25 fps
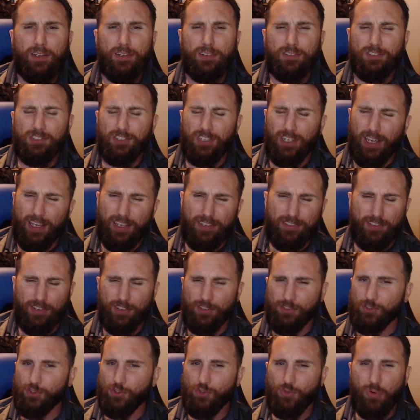
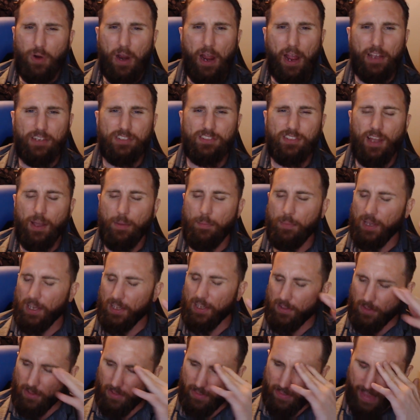Jesus Christ. I
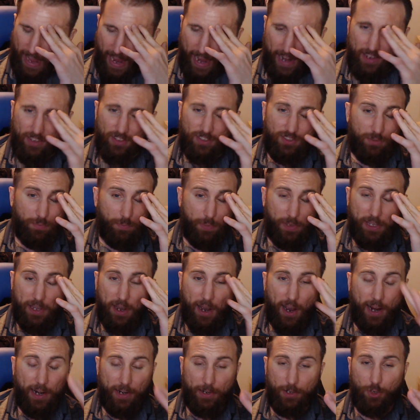mean, that is
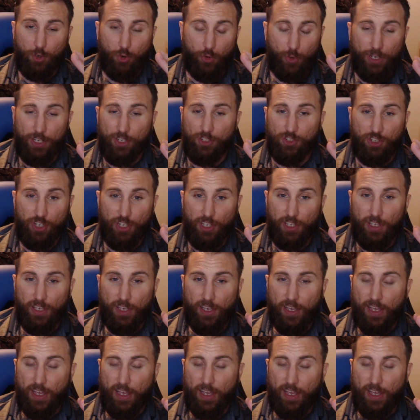beyond cringy.